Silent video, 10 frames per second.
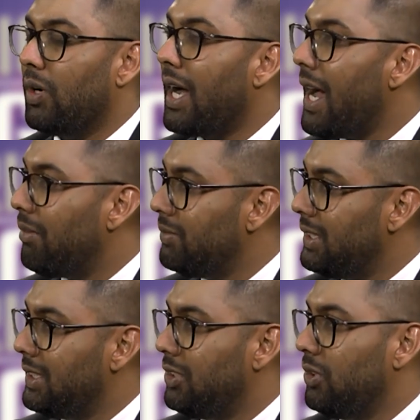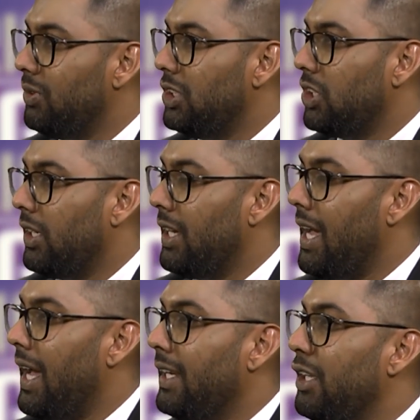calms the situation
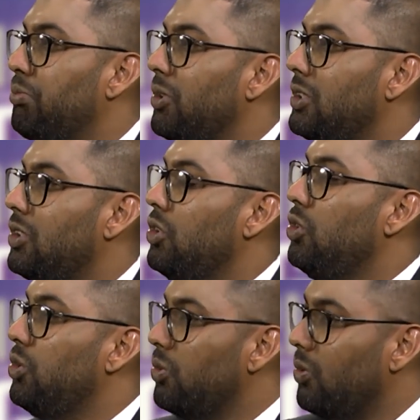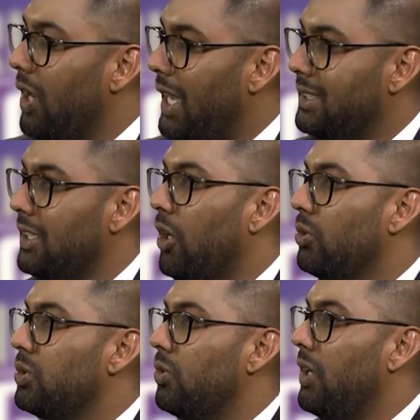and it puts you as the
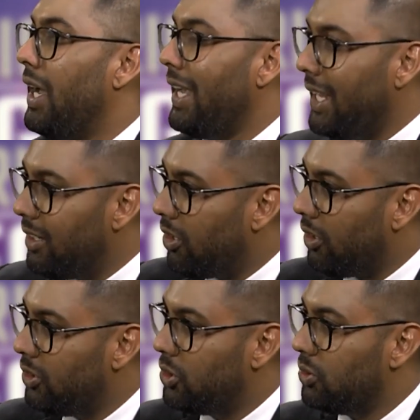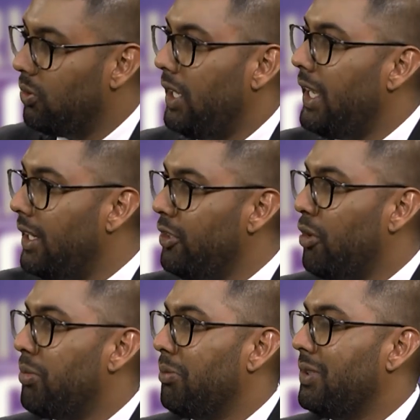householder in control in your
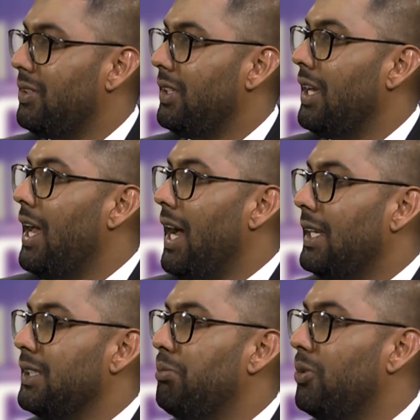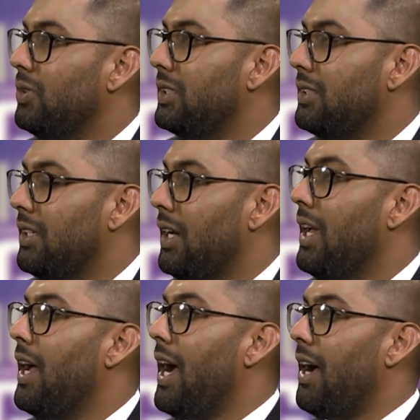property, as opposed to
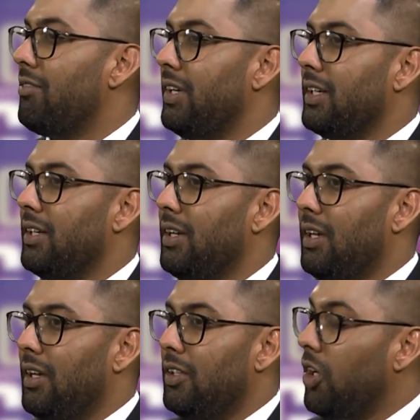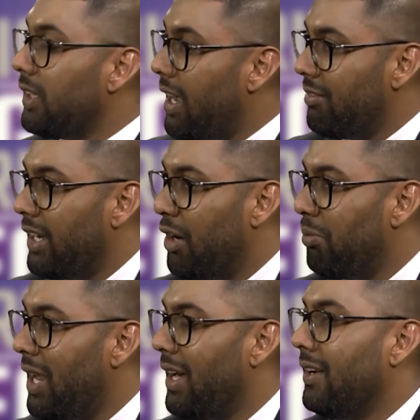not having a
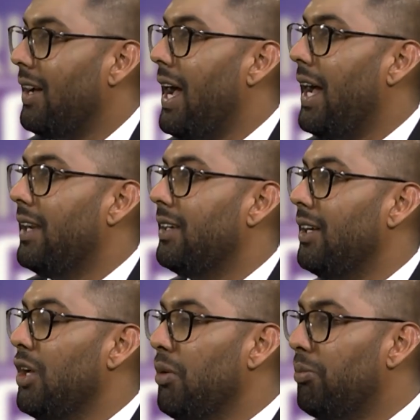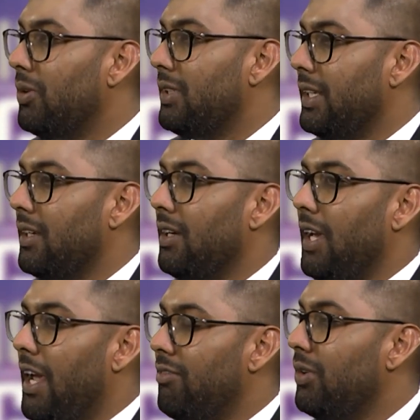plan and putting
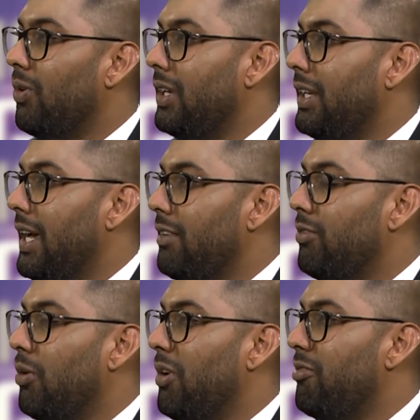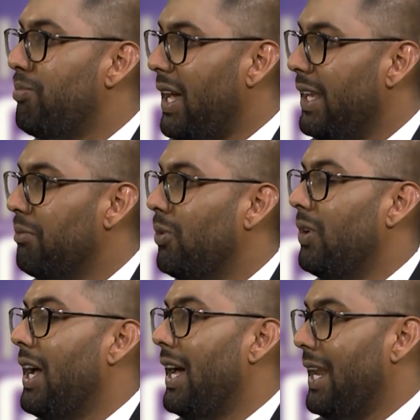everyone in that form of panic mode
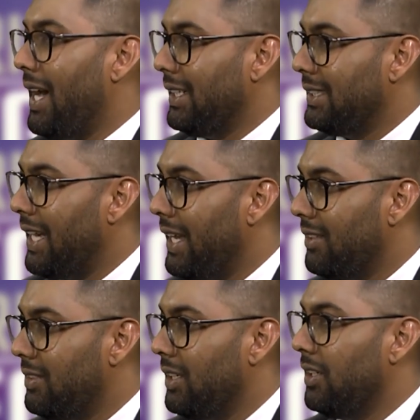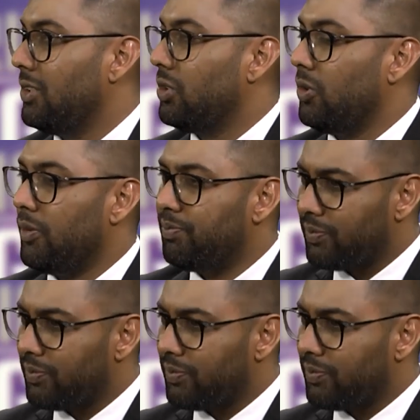and anxiety. So